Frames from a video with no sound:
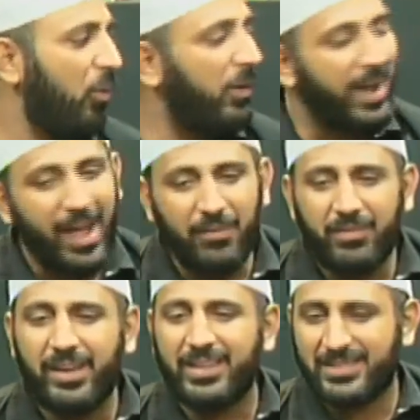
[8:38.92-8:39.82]

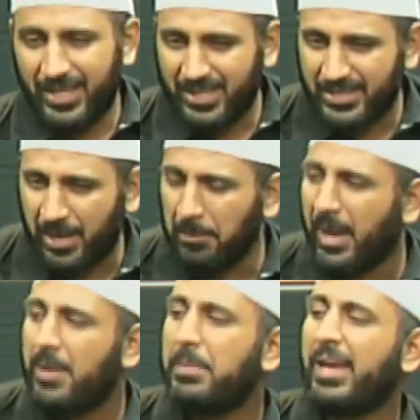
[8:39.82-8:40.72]
Wherever it is, it
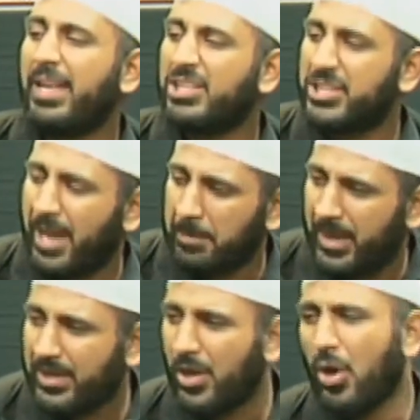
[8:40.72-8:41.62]
might be in
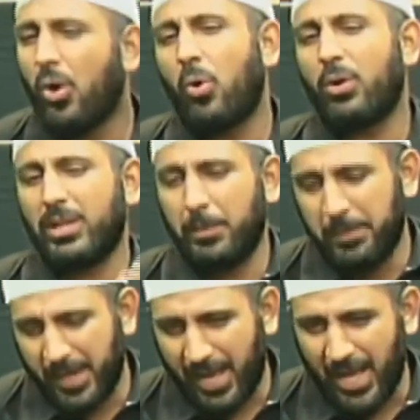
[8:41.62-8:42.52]
Yemen or
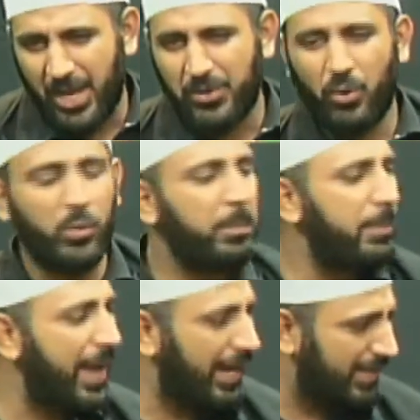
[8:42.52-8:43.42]
Lebanon or
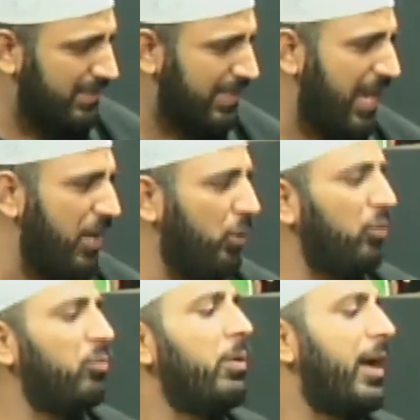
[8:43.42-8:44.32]
Pakistan
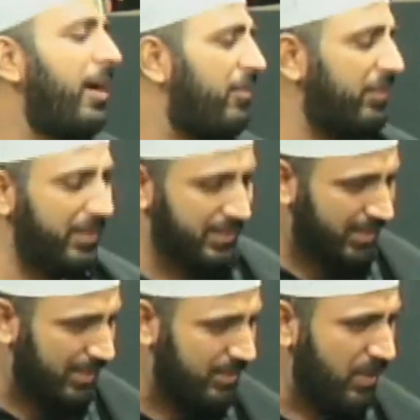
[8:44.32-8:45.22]
or wherever it
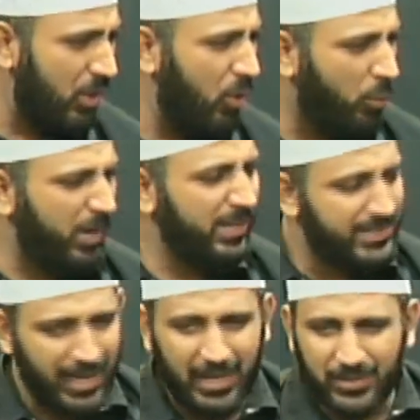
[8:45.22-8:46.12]
is, we are
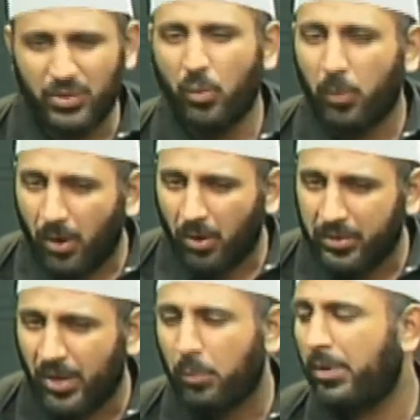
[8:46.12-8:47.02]
telling the
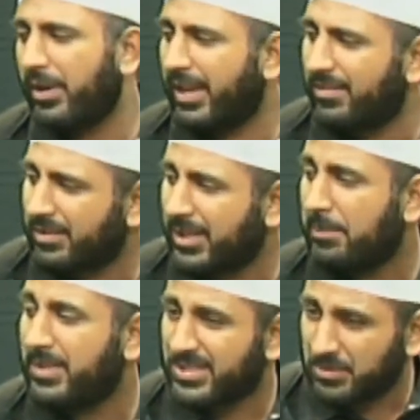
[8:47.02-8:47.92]
world and we are giving
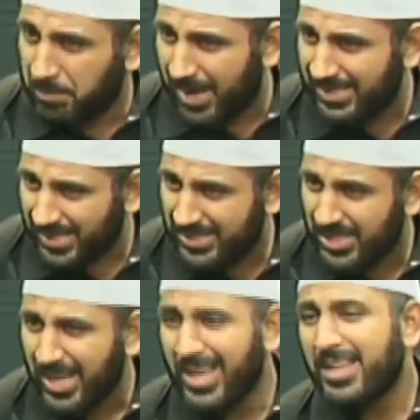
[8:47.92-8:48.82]
them this
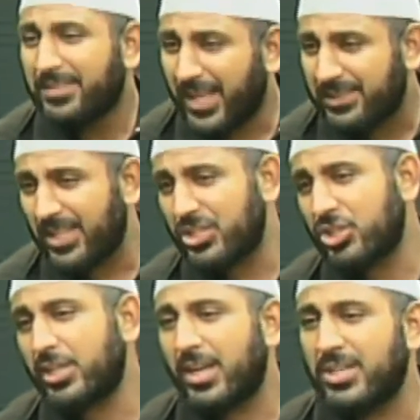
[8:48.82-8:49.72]
message that the
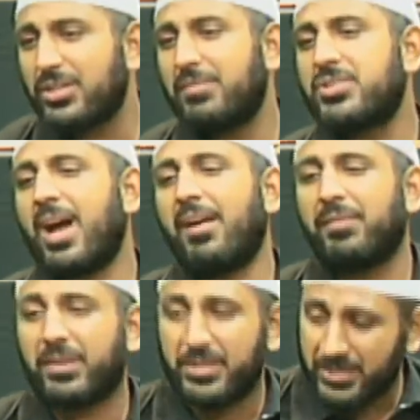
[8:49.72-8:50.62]
Shias of
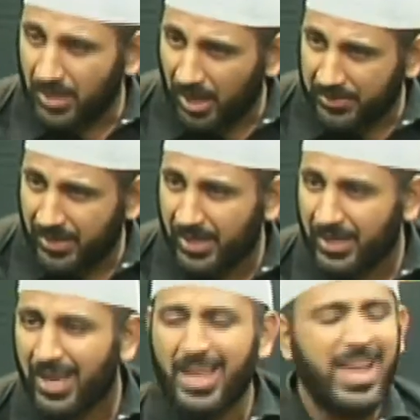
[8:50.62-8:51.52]
Ja'far al-Sadiq
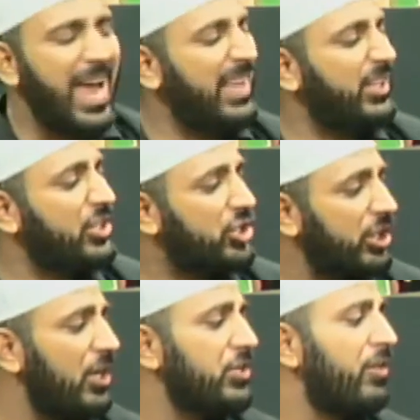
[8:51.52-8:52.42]
and the
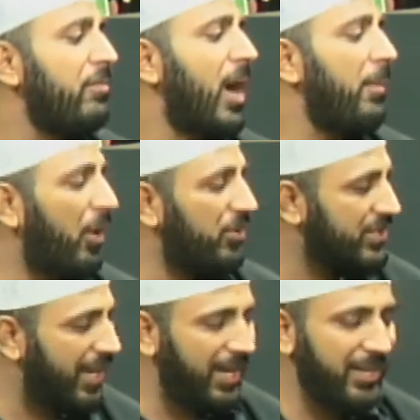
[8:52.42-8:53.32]
Shias of Imam
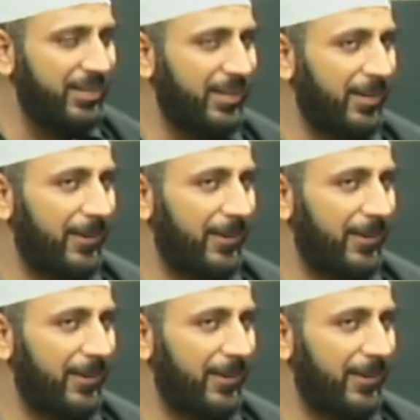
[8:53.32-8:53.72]
Hussein,